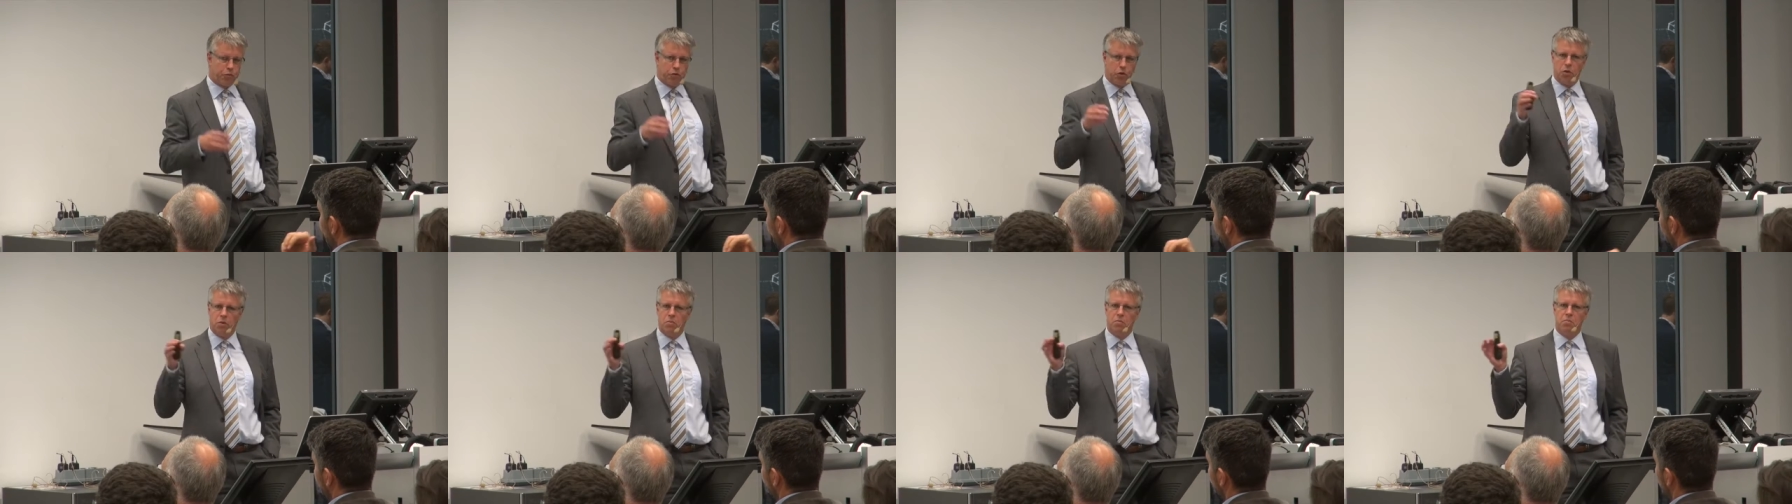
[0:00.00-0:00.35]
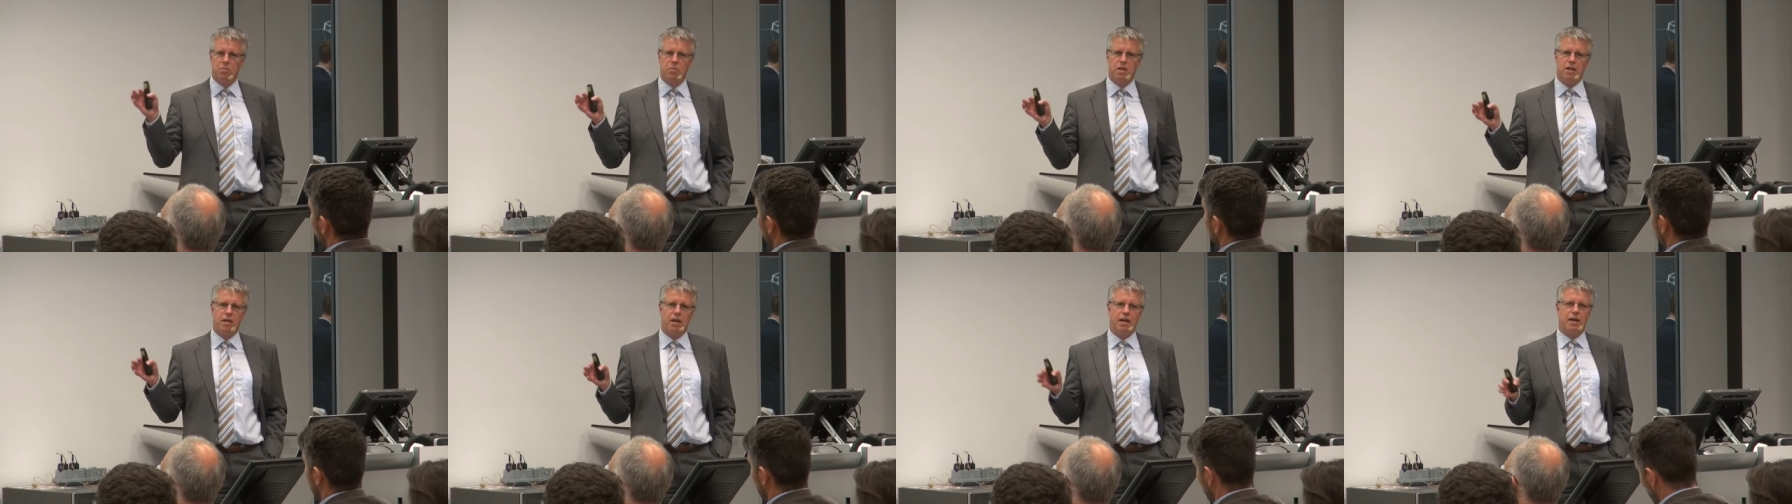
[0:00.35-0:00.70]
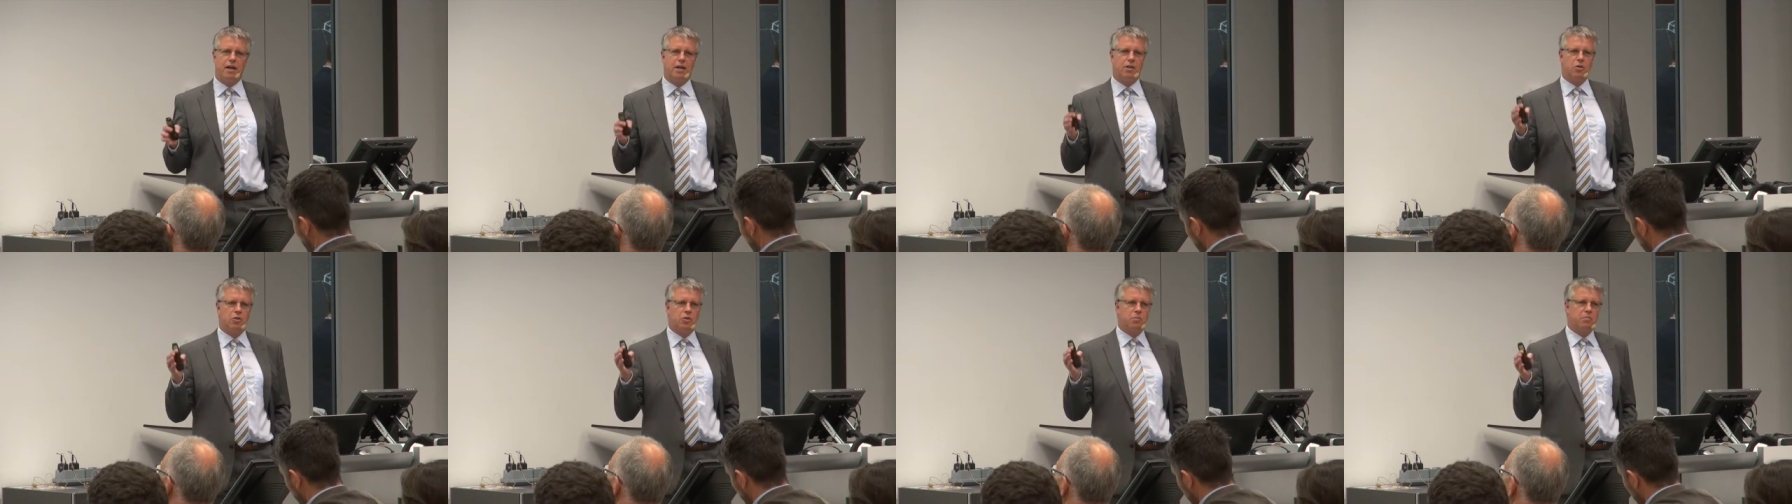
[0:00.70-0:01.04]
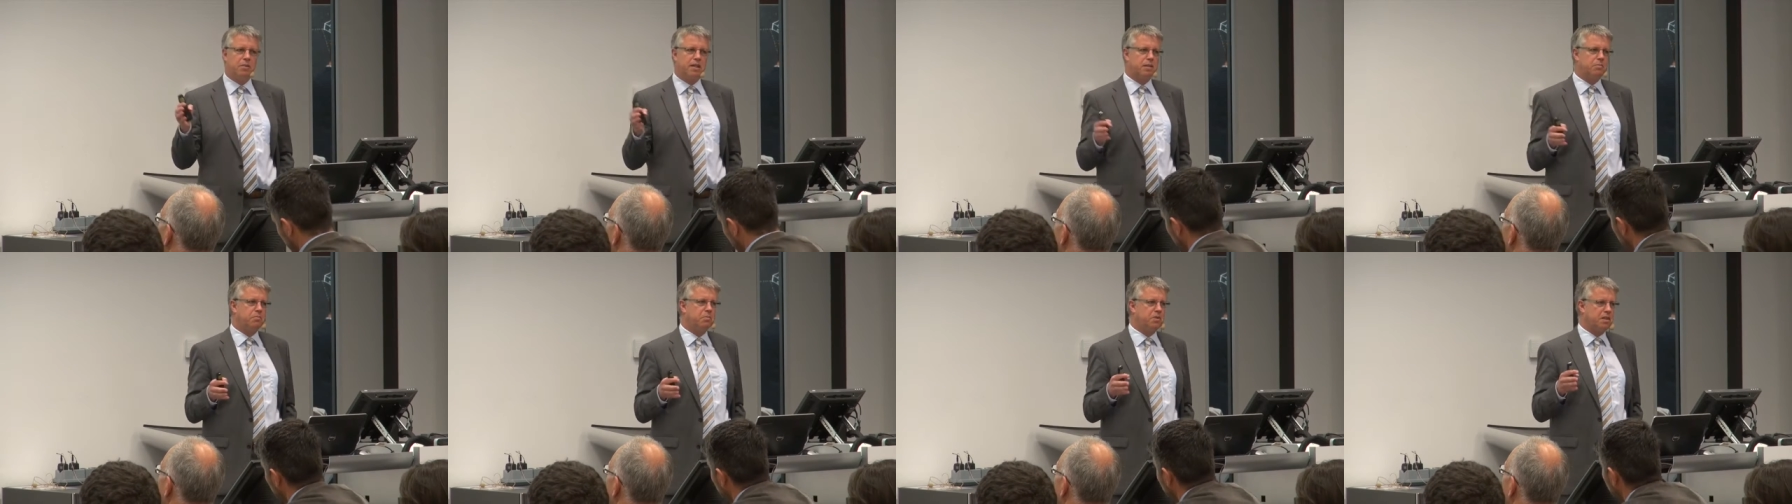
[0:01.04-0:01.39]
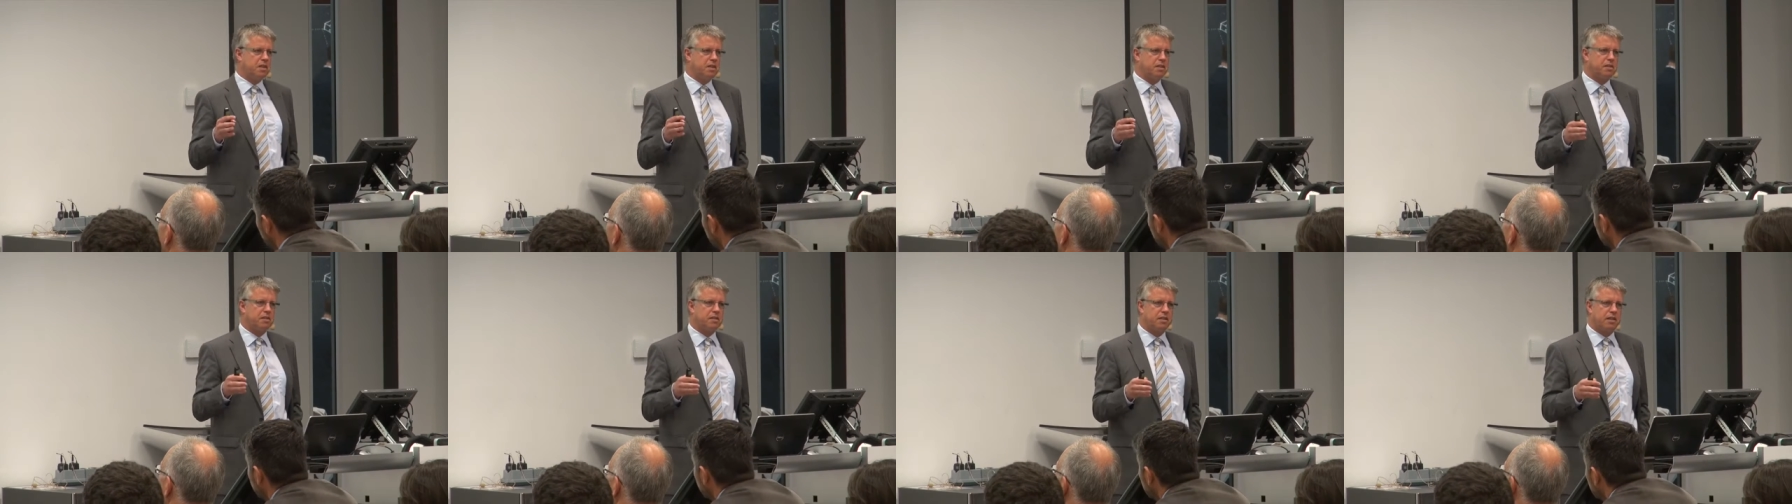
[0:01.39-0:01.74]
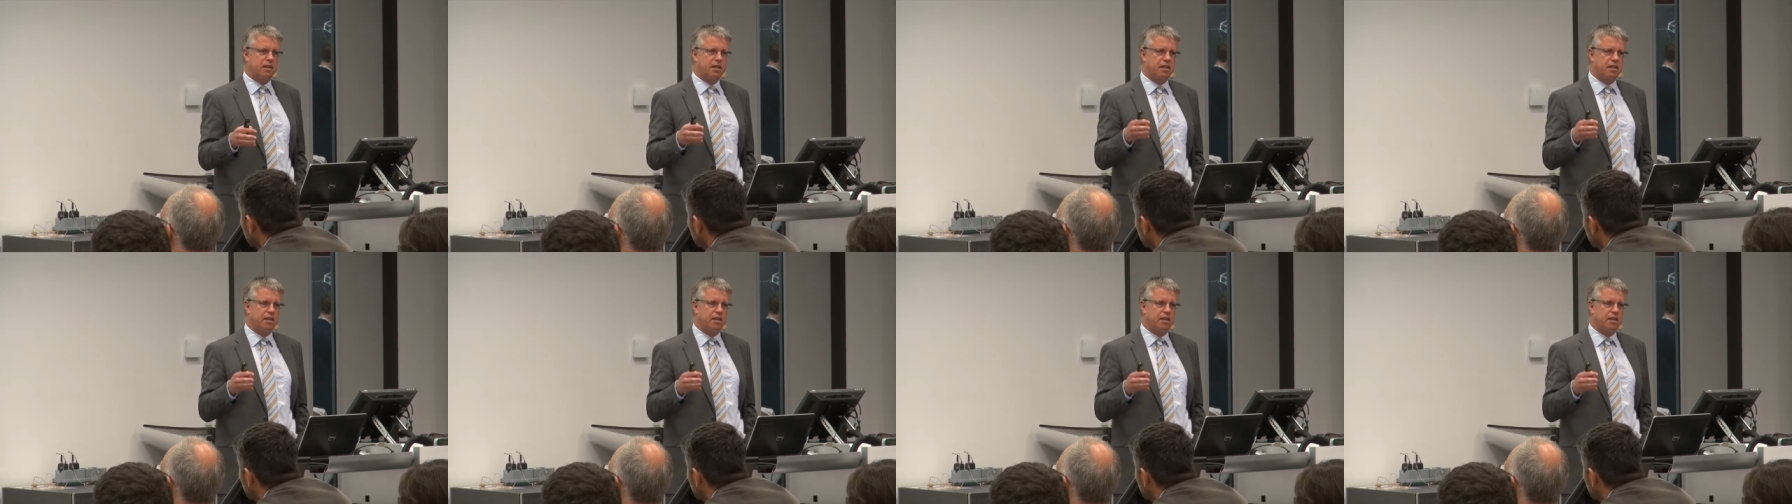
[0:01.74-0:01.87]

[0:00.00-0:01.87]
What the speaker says: from our members,